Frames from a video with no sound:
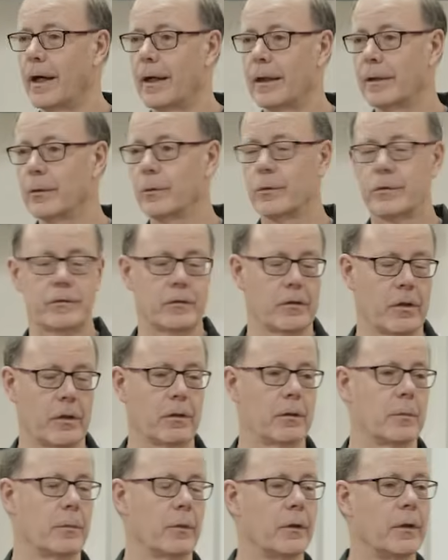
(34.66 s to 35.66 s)
It was
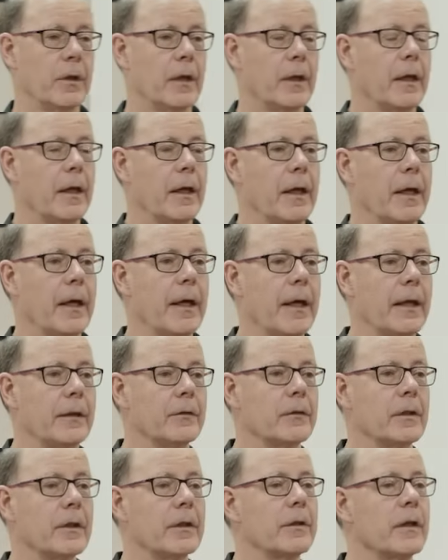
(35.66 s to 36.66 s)
terrible.
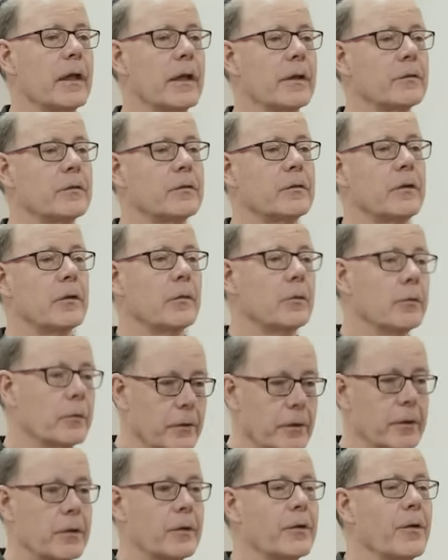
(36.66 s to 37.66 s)
And so,
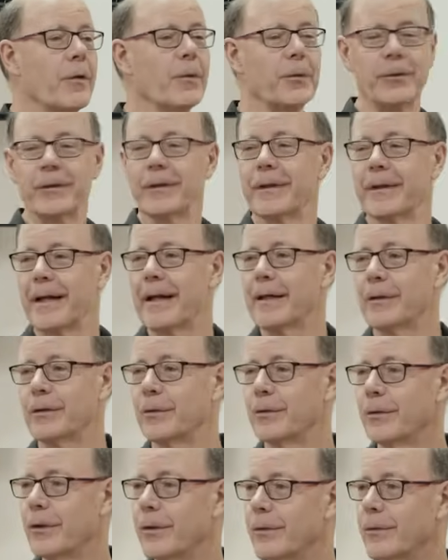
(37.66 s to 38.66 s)
you know, the older you get,
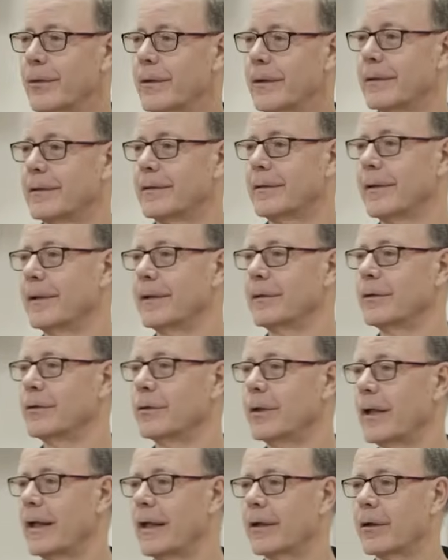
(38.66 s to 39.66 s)
you know that you
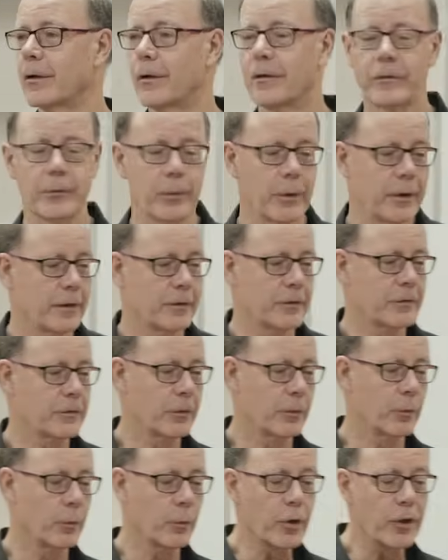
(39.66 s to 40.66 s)
can't go everywhere. And
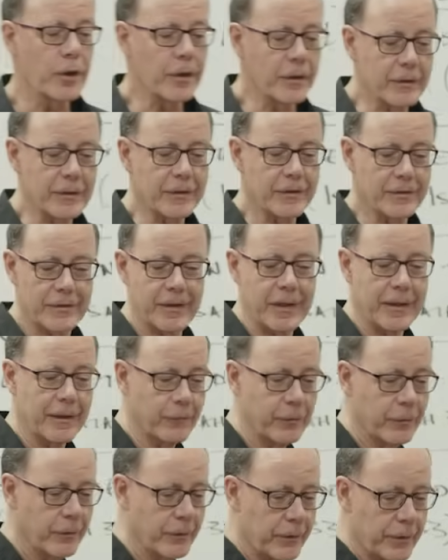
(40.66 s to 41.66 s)
so we're just
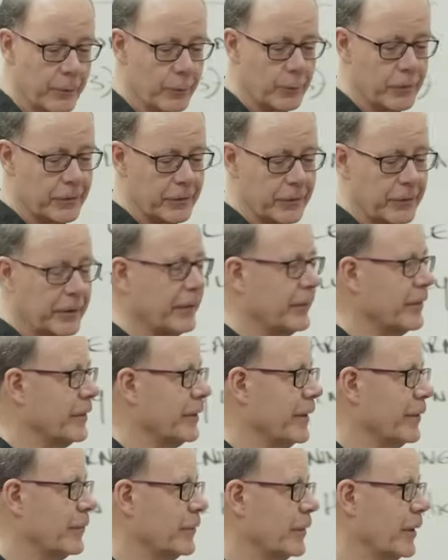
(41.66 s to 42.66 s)
thankful that we're still healthy
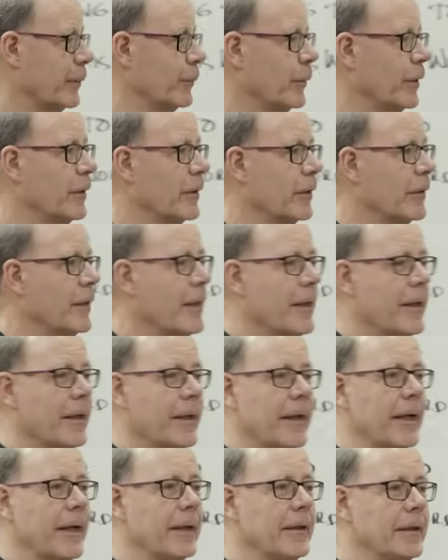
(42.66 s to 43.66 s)
enough to come here
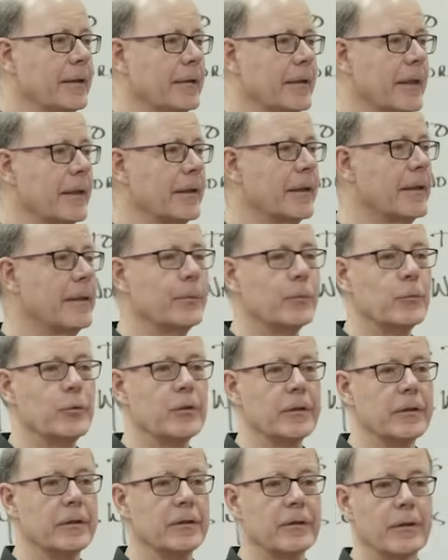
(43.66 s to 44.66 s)
and eat that
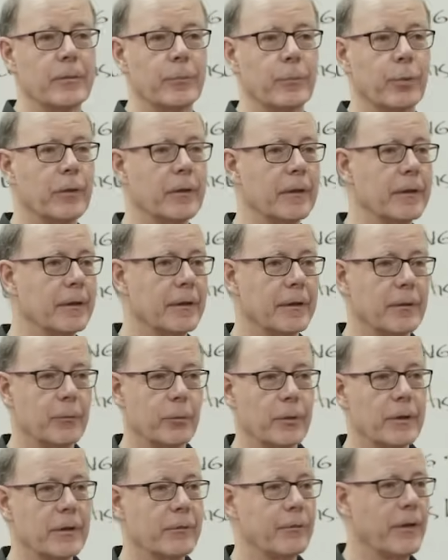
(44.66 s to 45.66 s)
kimchi and completely
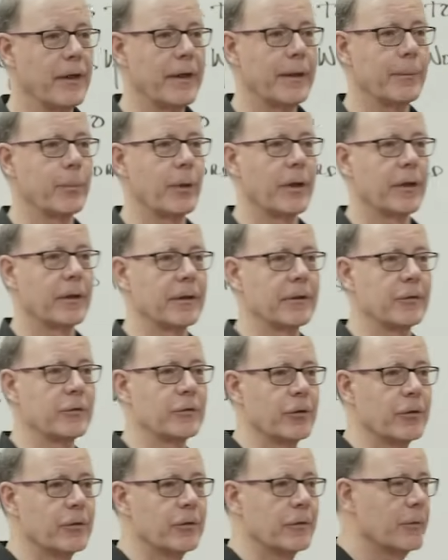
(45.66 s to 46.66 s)
revamp our
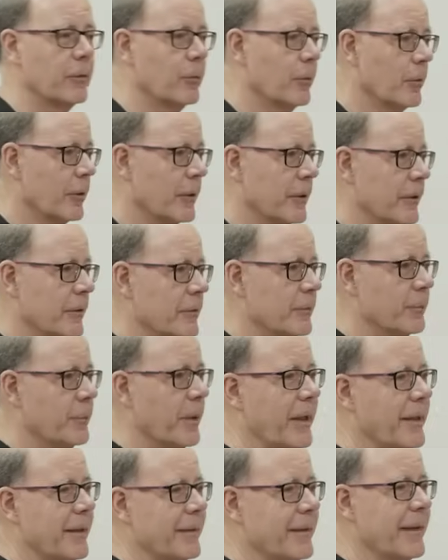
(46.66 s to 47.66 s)
internal organs
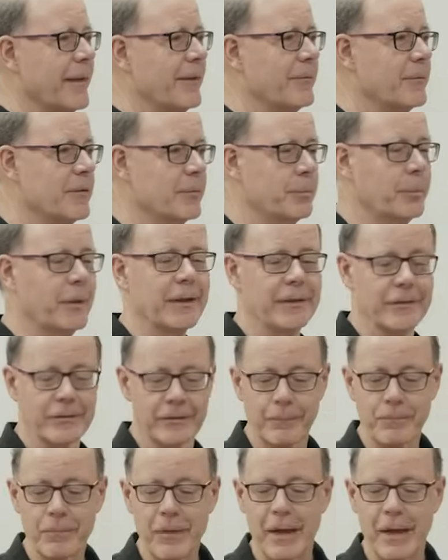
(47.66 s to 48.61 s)
by that spice.